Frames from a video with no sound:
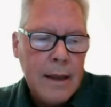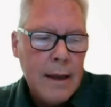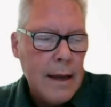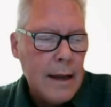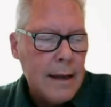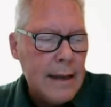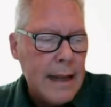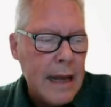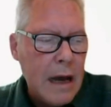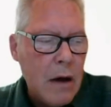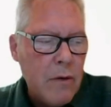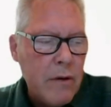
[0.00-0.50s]

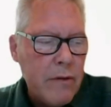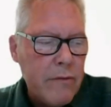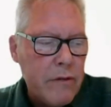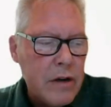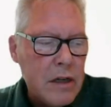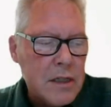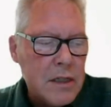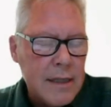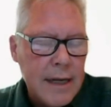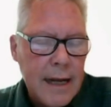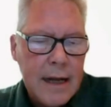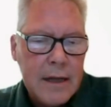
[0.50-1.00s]
And now we've
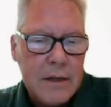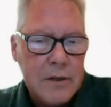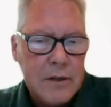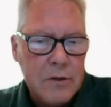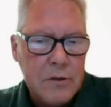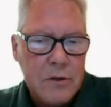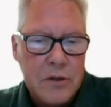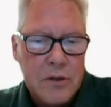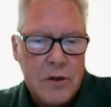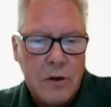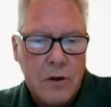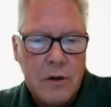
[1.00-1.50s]
reached out to
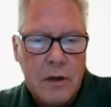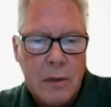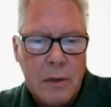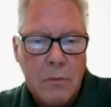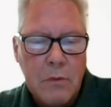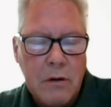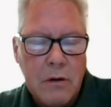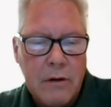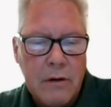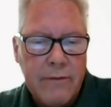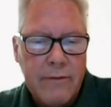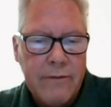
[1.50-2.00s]
a certain
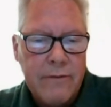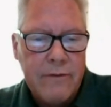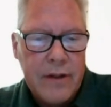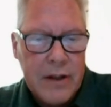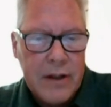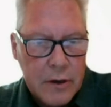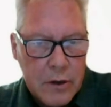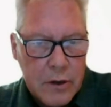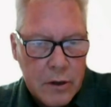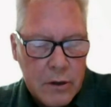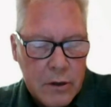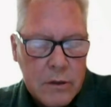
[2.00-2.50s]
number of
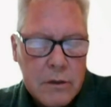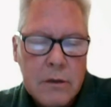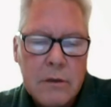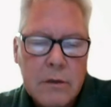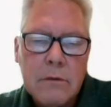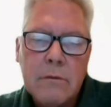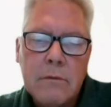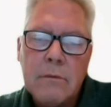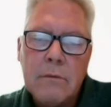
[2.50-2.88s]
vendors